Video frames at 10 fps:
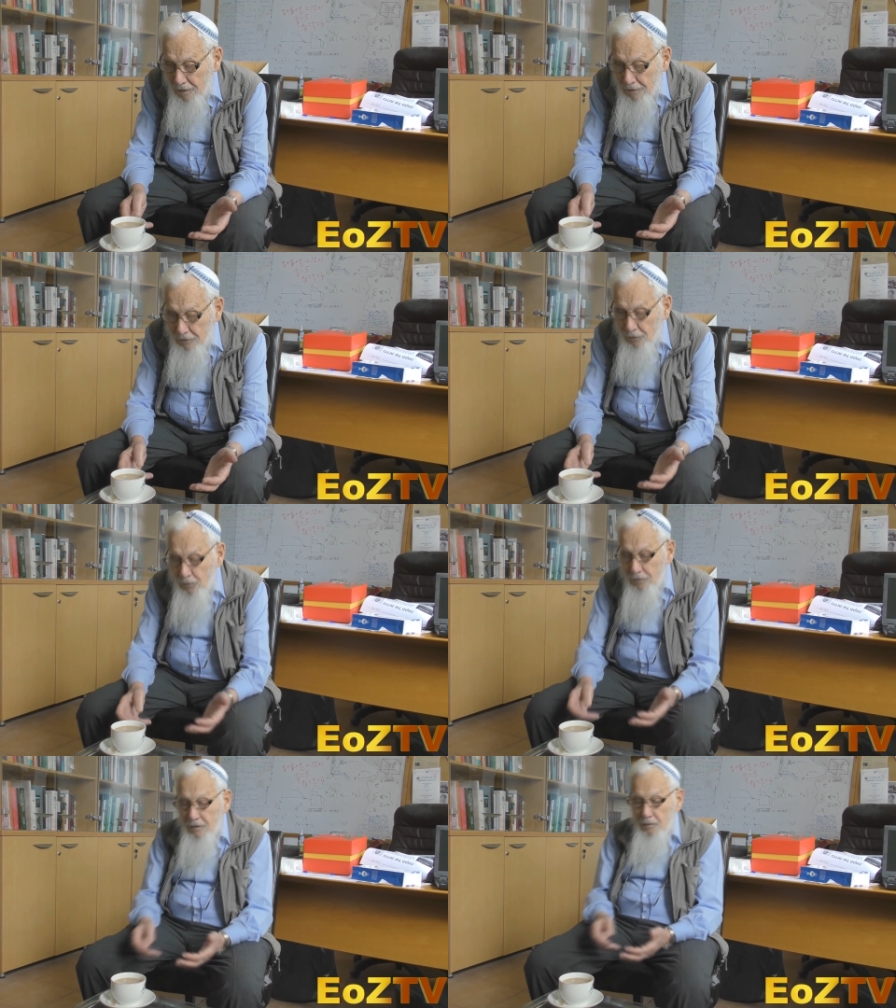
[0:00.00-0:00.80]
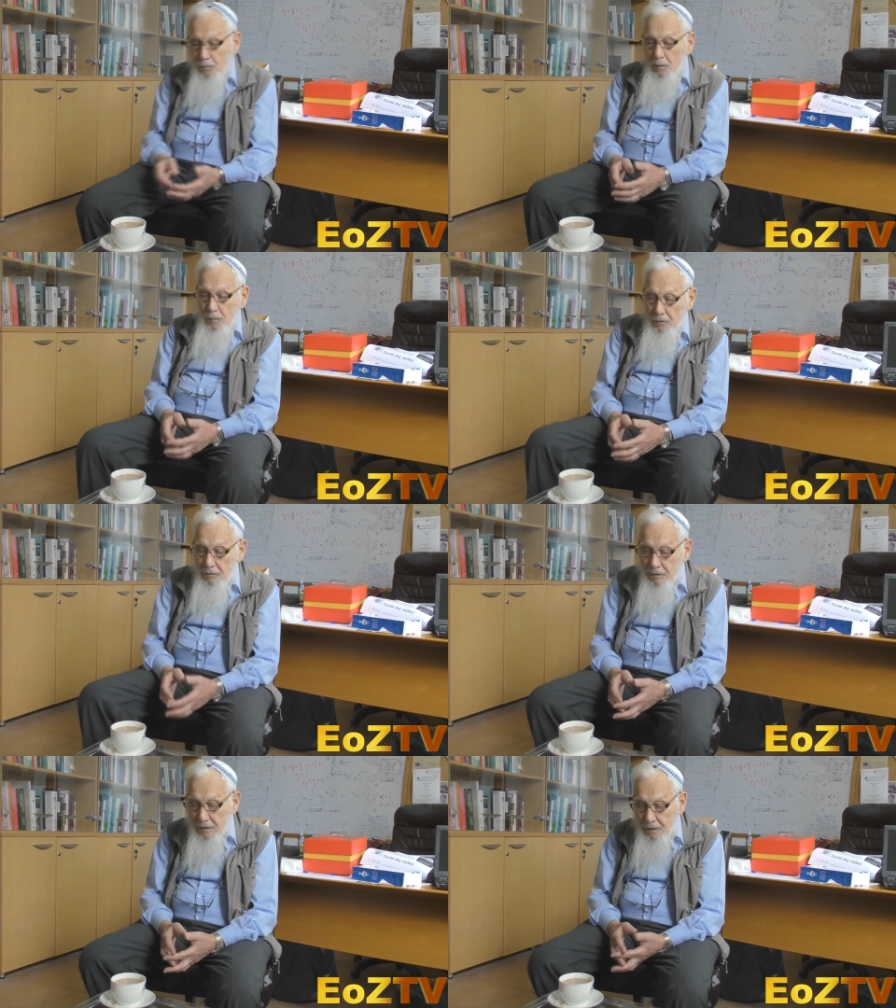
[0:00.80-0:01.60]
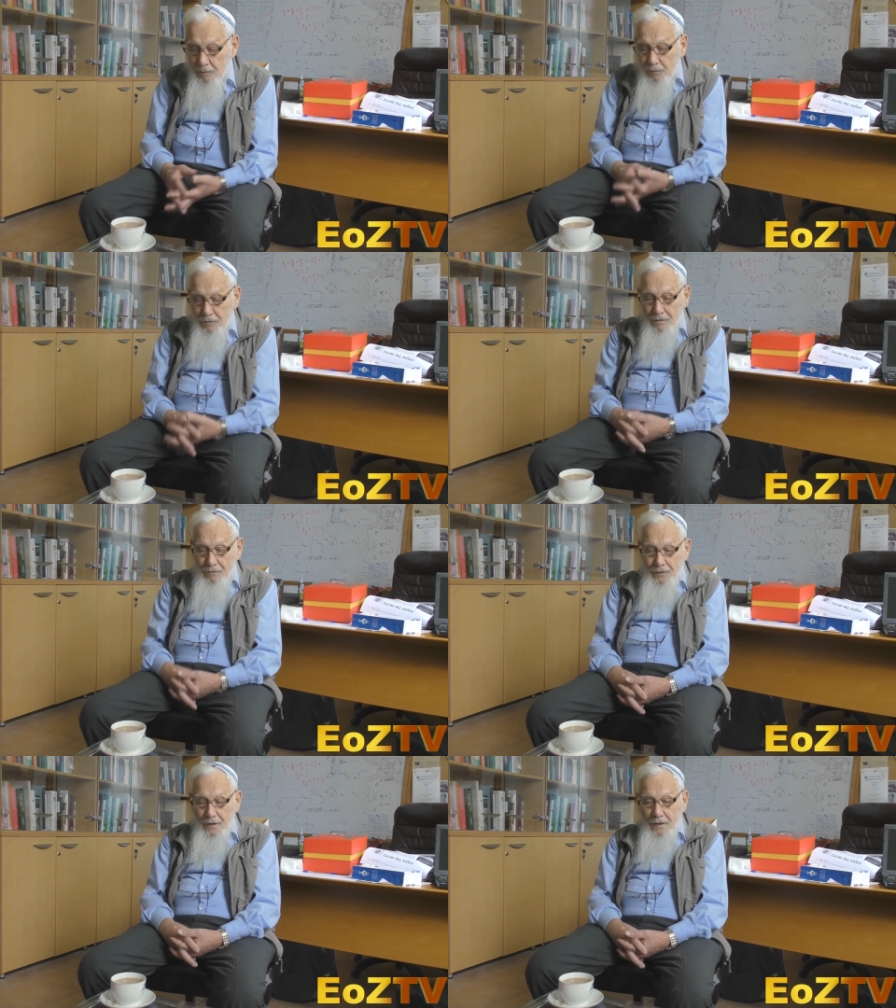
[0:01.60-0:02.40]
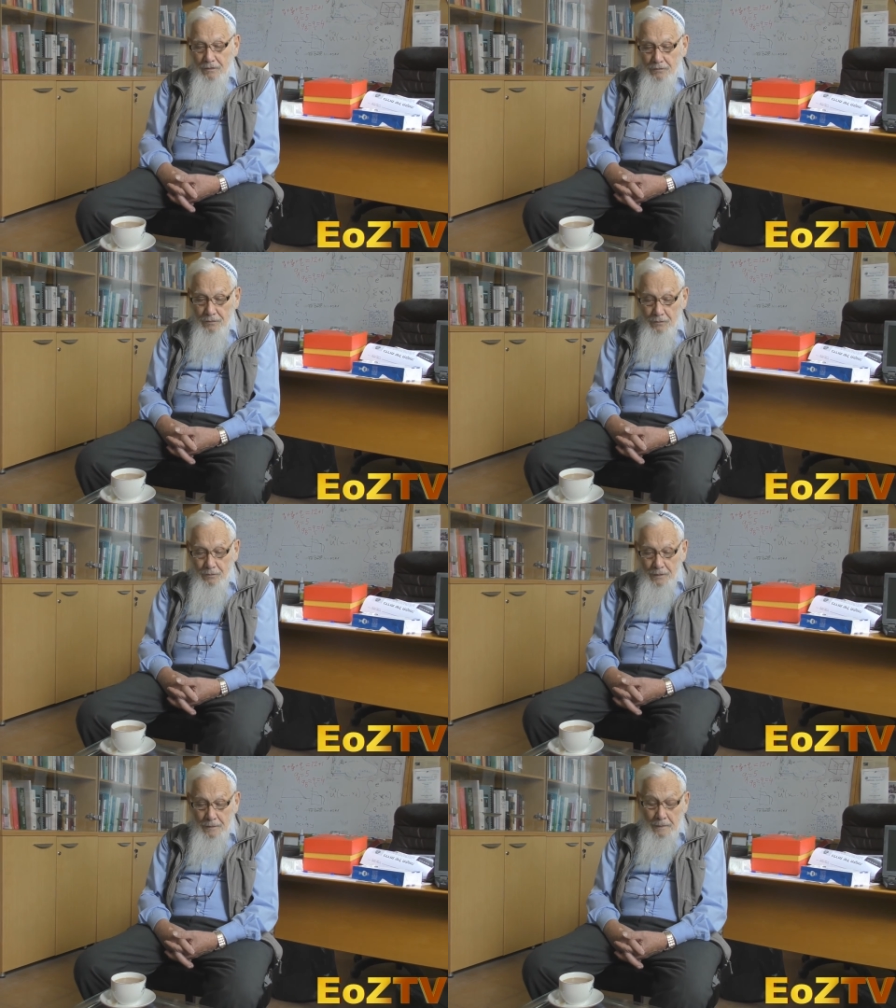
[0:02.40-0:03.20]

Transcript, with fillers: and a suicide bomber is going to kill himself so